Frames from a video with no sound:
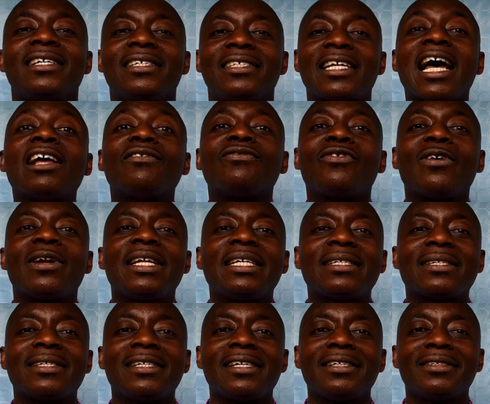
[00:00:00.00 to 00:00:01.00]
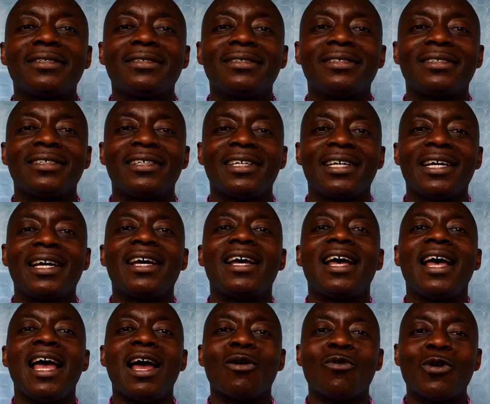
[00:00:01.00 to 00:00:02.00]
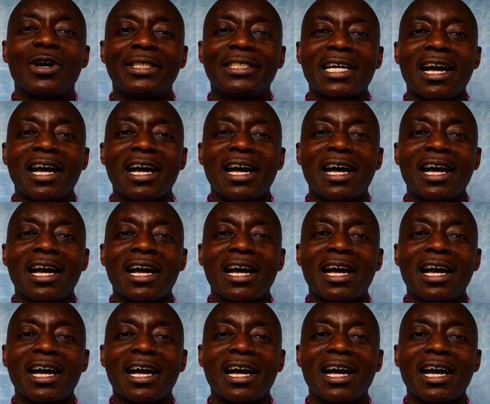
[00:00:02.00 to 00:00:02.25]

Thanks for listening and watch